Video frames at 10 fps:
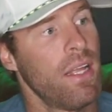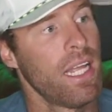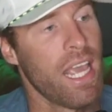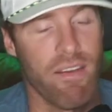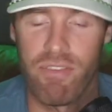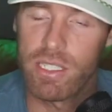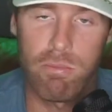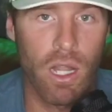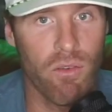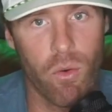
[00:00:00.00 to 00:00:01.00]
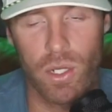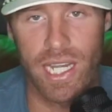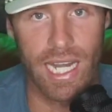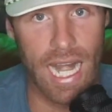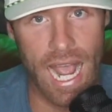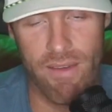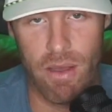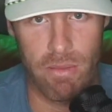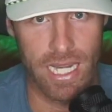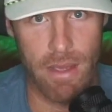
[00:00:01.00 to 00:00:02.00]
If it's below 14.5, I
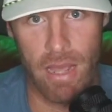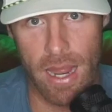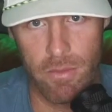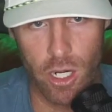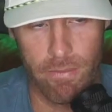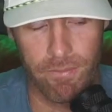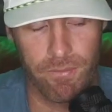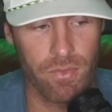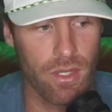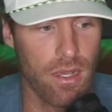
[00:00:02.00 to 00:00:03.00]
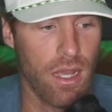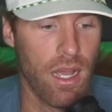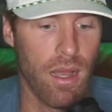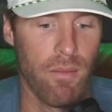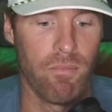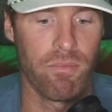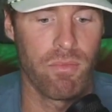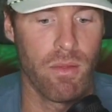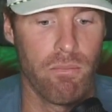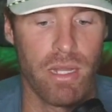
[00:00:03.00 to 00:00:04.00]
may damn hammer it.
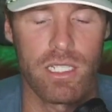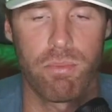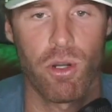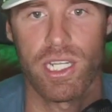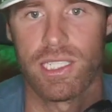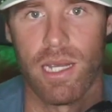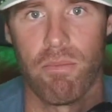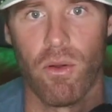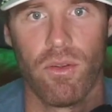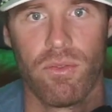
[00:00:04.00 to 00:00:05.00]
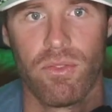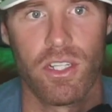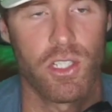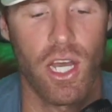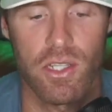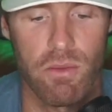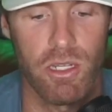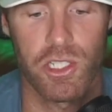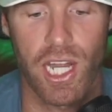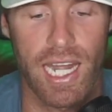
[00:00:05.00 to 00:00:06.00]
But it's pretty simple. There's not too
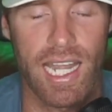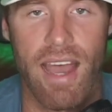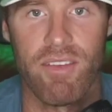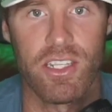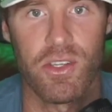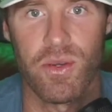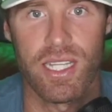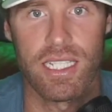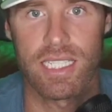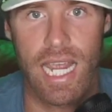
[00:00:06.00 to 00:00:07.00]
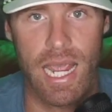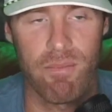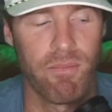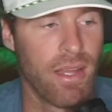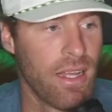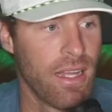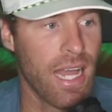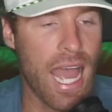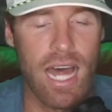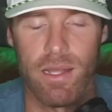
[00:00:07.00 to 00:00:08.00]
much you got to dive into in this game.
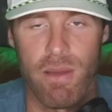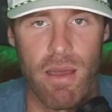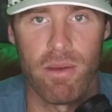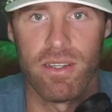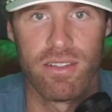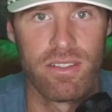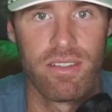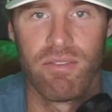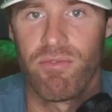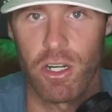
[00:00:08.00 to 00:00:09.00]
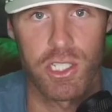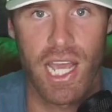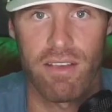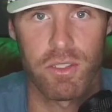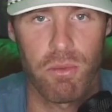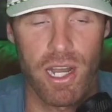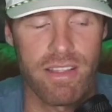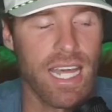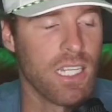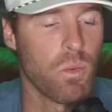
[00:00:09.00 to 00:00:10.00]
Alabama, first half spread,
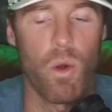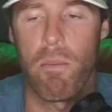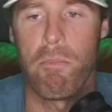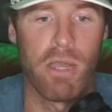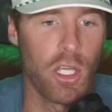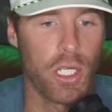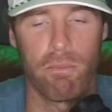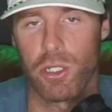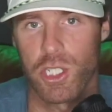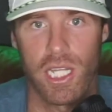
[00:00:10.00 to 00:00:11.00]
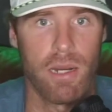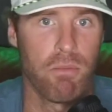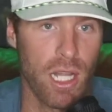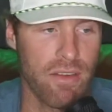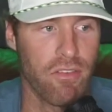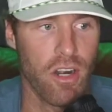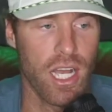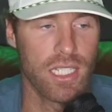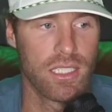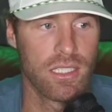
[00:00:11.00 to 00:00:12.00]
that is 1,000,000% a play for
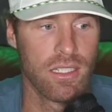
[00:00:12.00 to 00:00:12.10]
us.